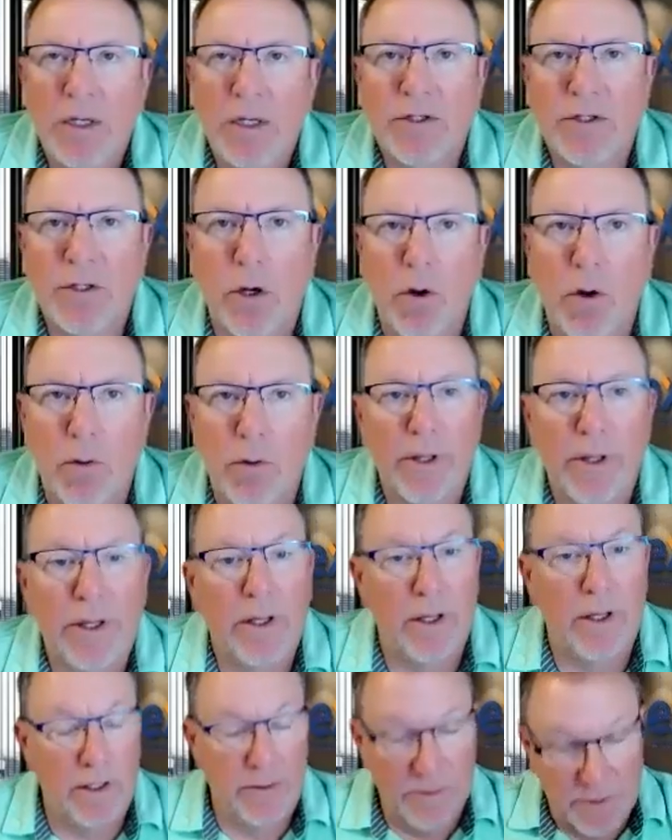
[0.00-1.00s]
So
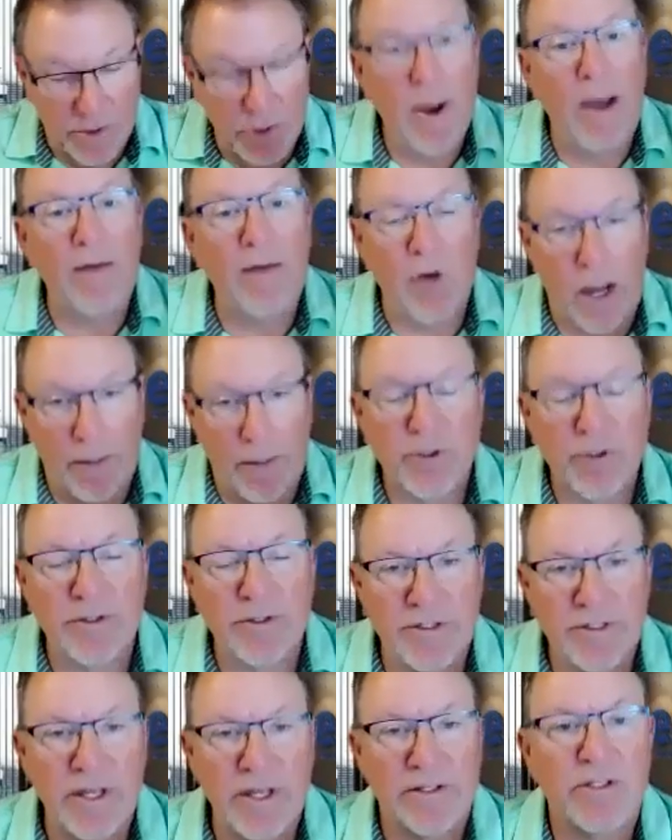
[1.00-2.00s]
you have
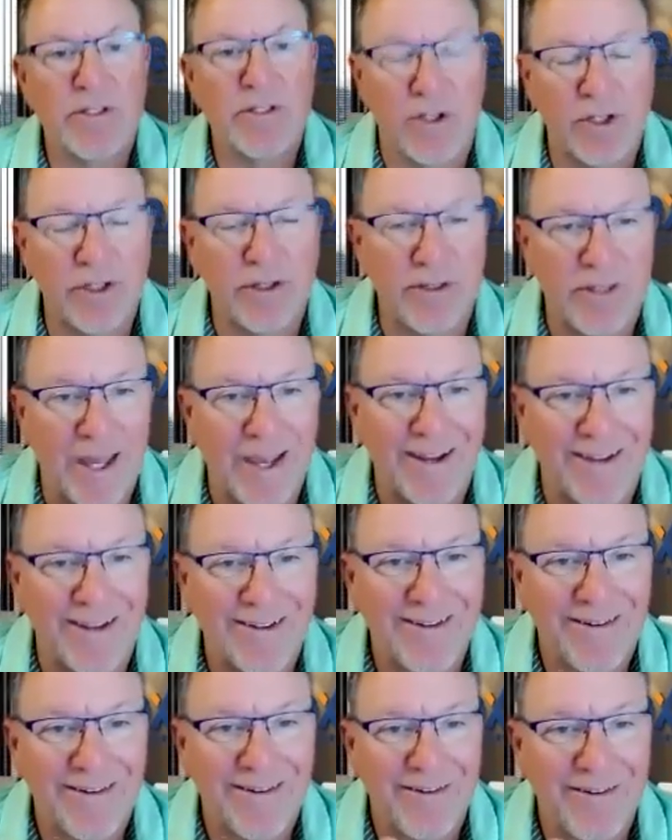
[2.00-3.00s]
options. That's the good thing,
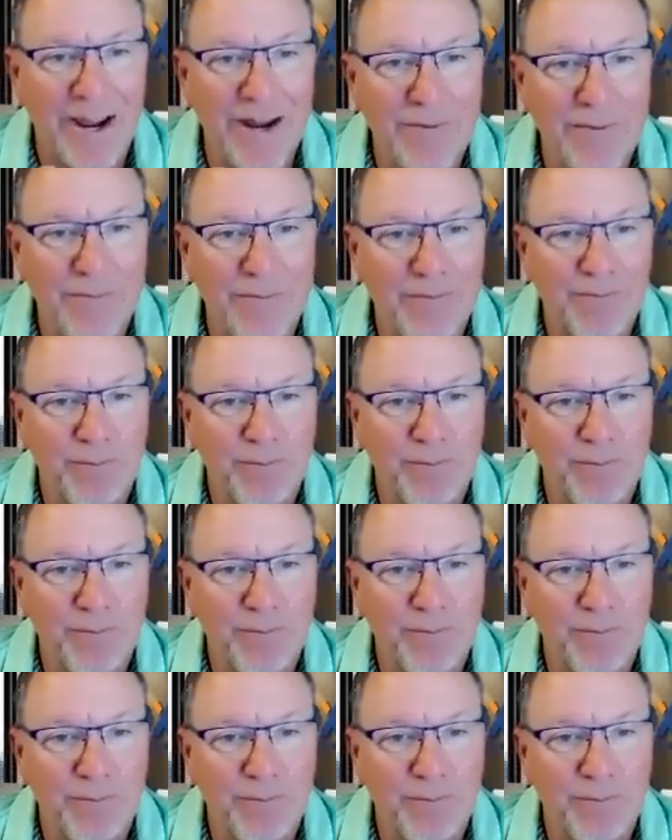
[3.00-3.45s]
right?